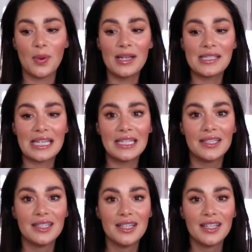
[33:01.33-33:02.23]
wedding.
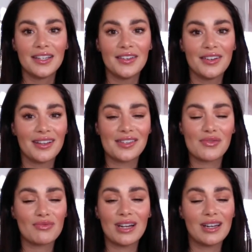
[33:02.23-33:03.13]
That's
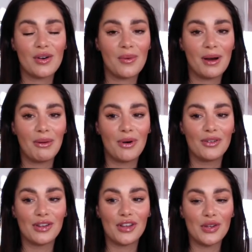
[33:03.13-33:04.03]
really not what I
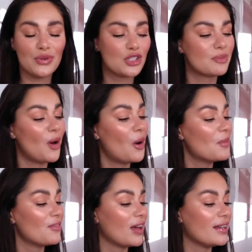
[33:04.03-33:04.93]
want, a huge spot on
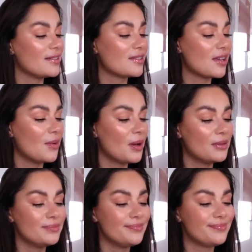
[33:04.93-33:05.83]
my face.
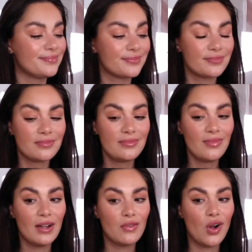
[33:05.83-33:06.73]
So
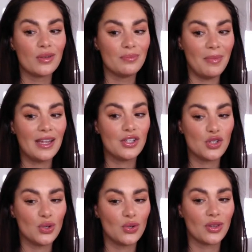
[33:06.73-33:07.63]
I've got to make
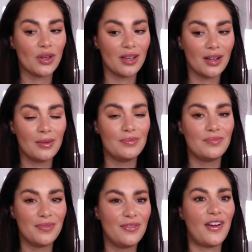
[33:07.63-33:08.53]
sure that
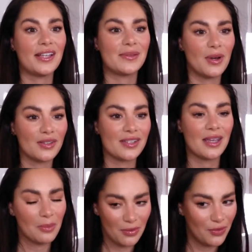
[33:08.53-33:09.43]
I'm face
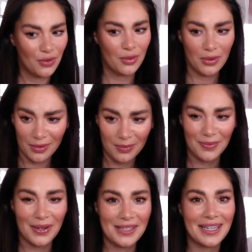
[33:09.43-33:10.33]
masking before the
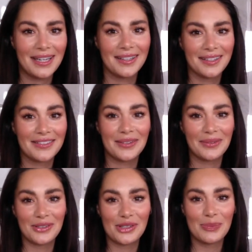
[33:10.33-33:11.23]
wedding. I don't
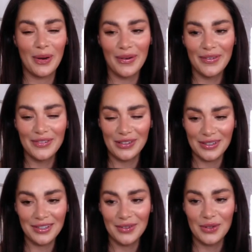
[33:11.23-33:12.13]
want a spot on
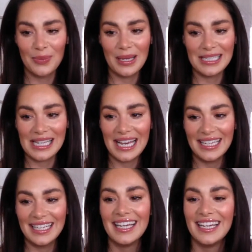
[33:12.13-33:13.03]
your big
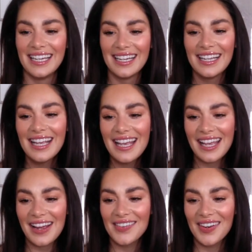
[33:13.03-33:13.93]
day.
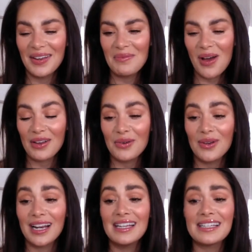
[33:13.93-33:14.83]
Caroline, Michael
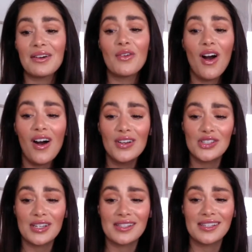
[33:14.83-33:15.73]
cleaned our cars
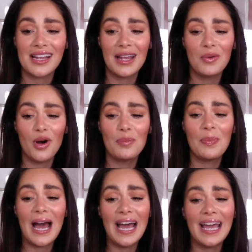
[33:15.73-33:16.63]
yesterday. What a
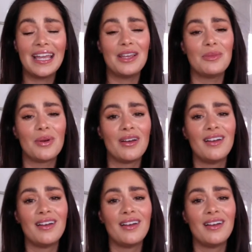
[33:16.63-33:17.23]
babe.